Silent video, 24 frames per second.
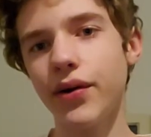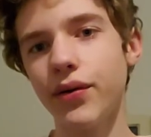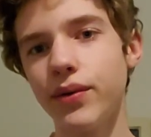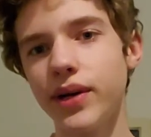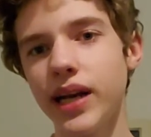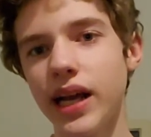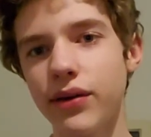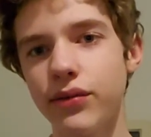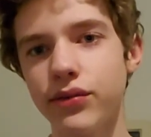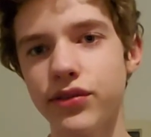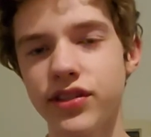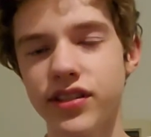when
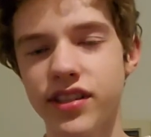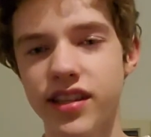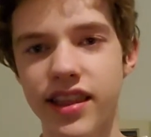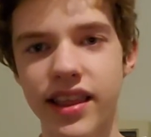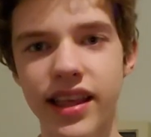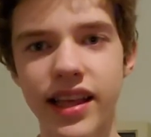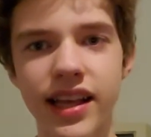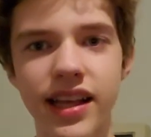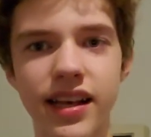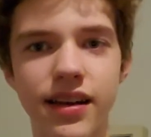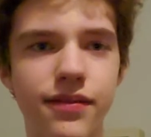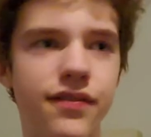I was
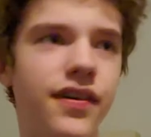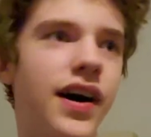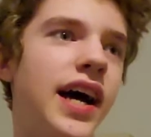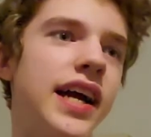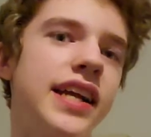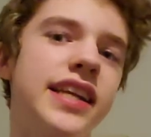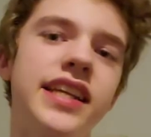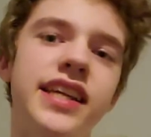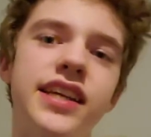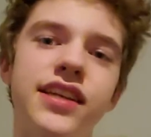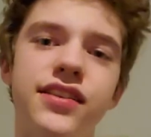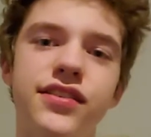thinking of
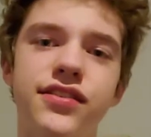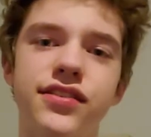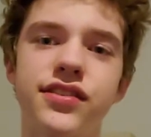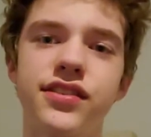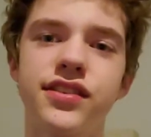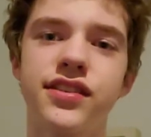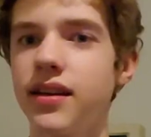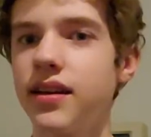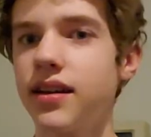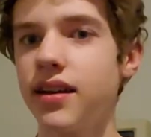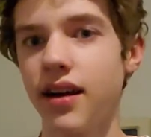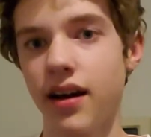ideas,
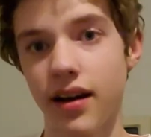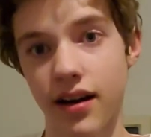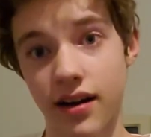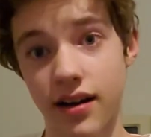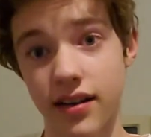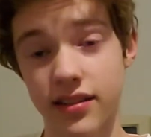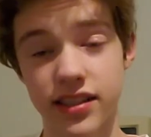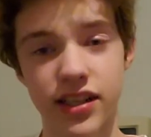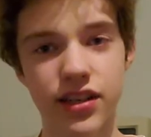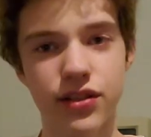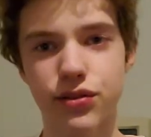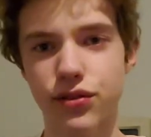
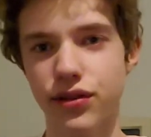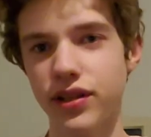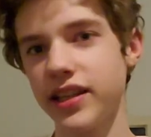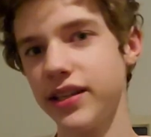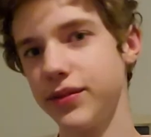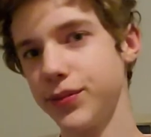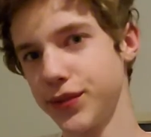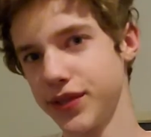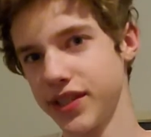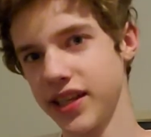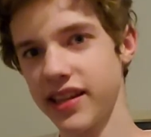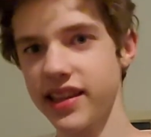not only
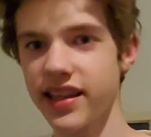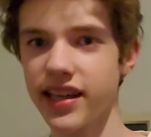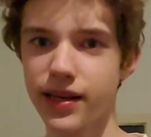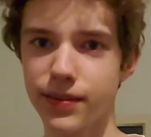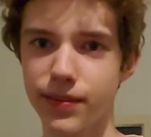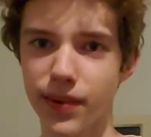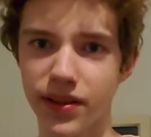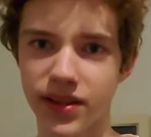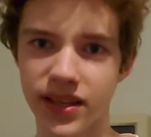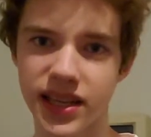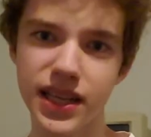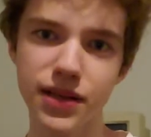was I thinking
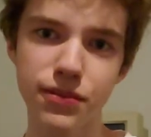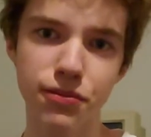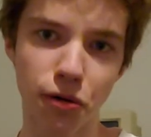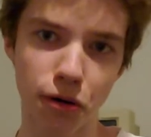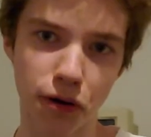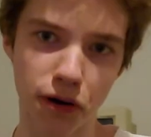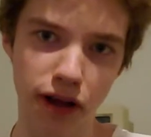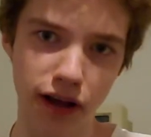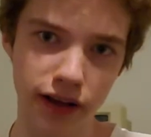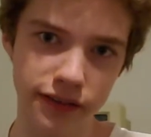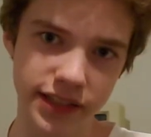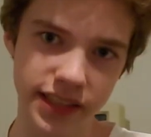about the keyboard,
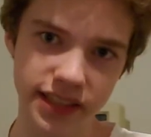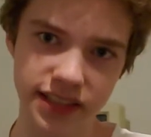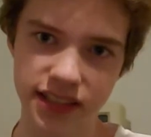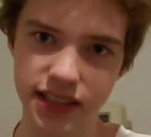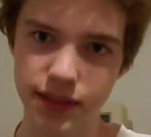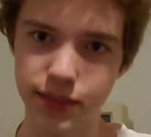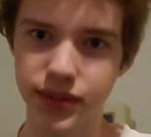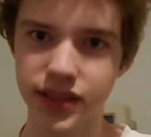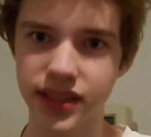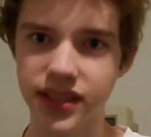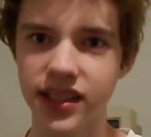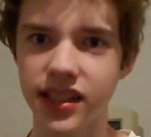obviously,
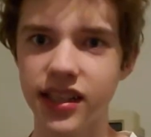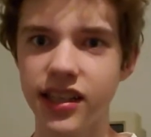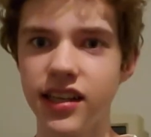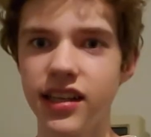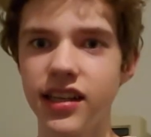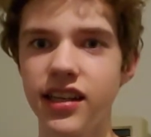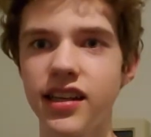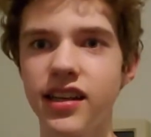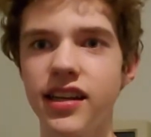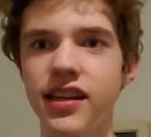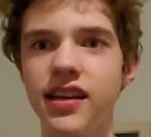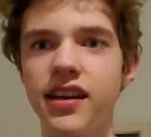but
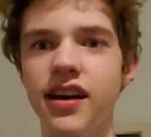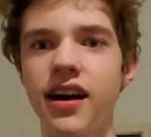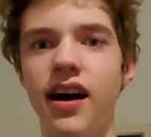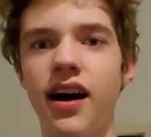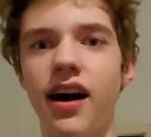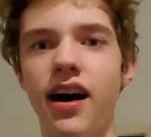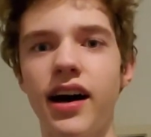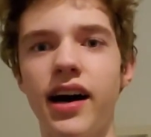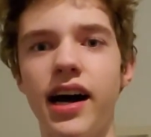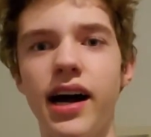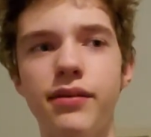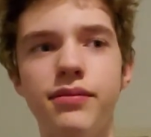
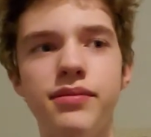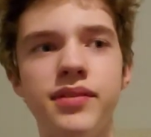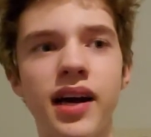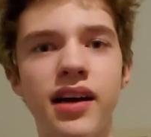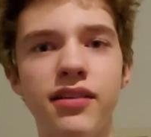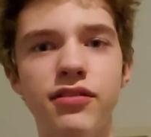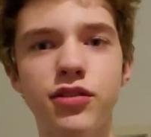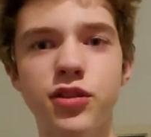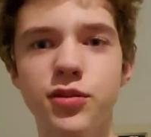I was